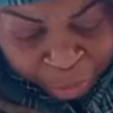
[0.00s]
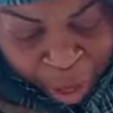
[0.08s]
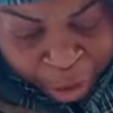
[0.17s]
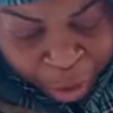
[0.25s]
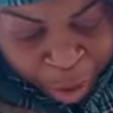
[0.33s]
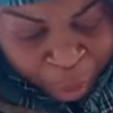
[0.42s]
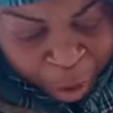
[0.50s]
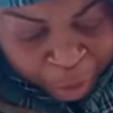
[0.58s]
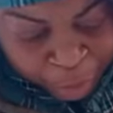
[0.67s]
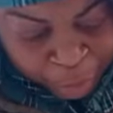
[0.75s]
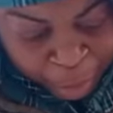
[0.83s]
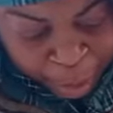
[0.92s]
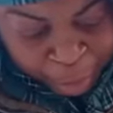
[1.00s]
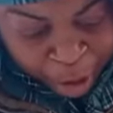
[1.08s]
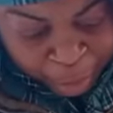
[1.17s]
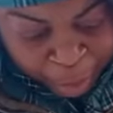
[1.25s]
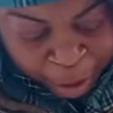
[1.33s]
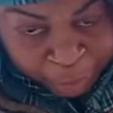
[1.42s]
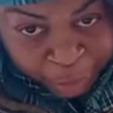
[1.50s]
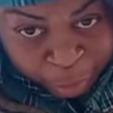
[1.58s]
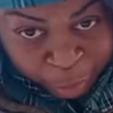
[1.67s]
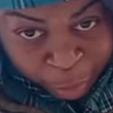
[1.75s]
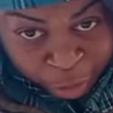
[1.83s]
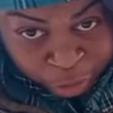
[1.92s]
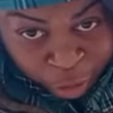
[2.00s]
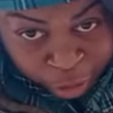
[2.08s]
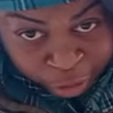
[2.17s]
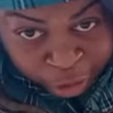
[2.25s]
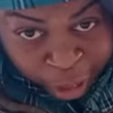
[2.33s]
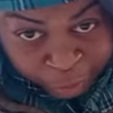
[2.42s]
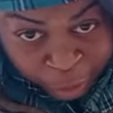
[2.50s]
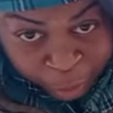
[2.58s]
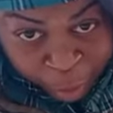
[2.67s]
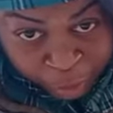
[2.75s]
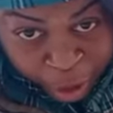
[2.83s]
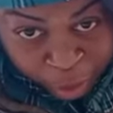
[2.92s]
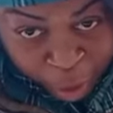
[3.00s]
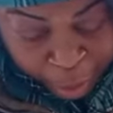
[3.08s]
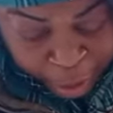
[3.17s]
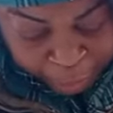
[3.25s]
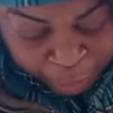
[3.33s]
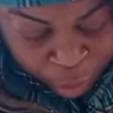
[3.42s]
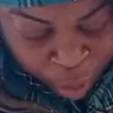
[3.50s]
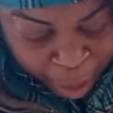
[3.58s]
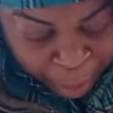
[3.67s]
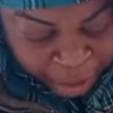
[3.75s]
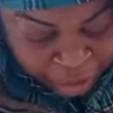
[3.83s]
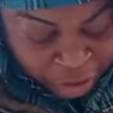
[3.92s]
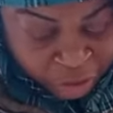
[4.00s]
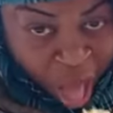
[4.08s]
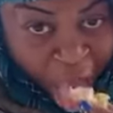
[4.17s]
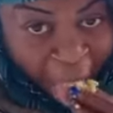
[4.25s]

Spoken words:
I know you want to make money on Facebook, but suck yourself and move and go away. You know my business?